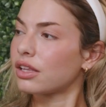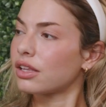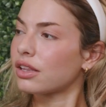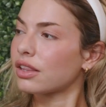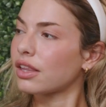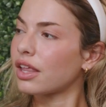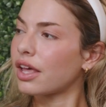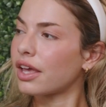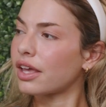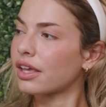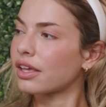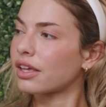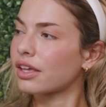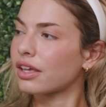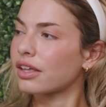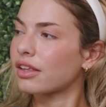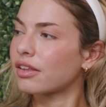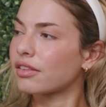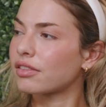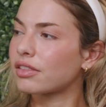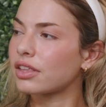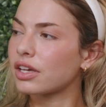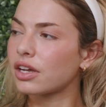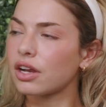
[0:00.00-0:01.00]
Like
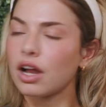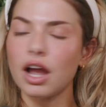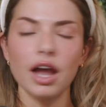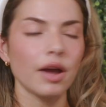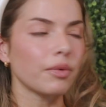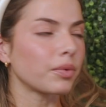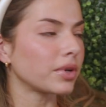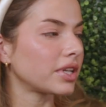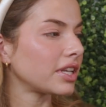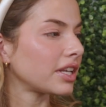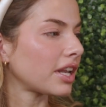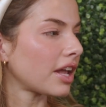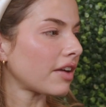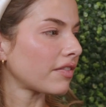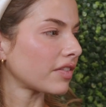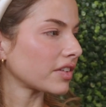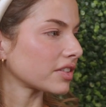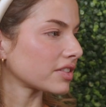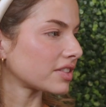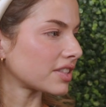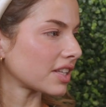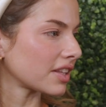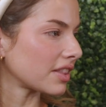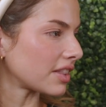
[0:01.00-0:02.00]
there I would
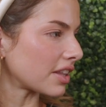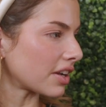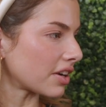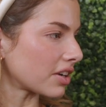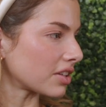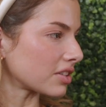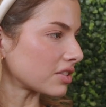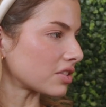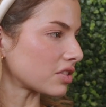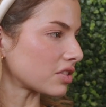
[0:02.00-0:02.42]
never sit there and